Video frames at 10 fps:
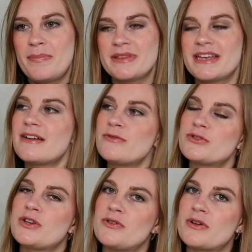But then I've
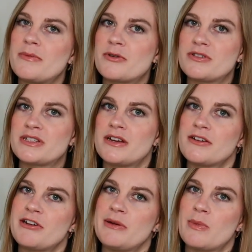also not come across an
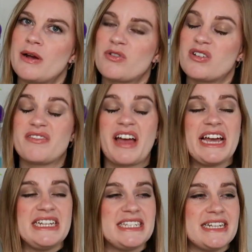eye cream where I've gone, I've
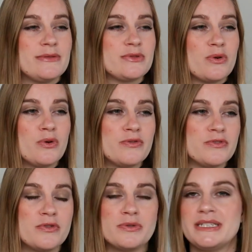hated it, it was
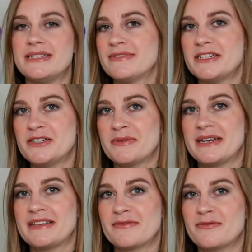awful, didn't really do
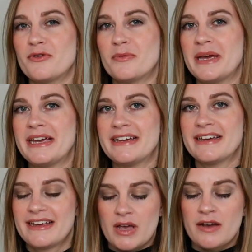anything for me.
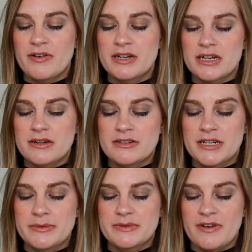I find eye
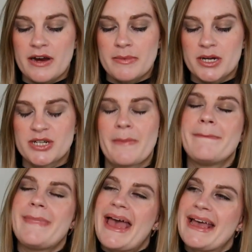creams very much a
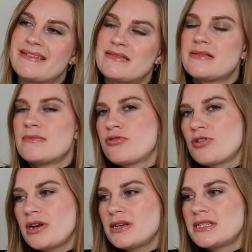meh
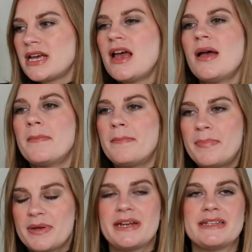product,
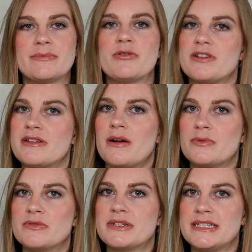but it is a product I
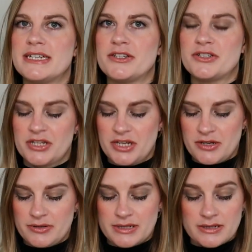will continue to use.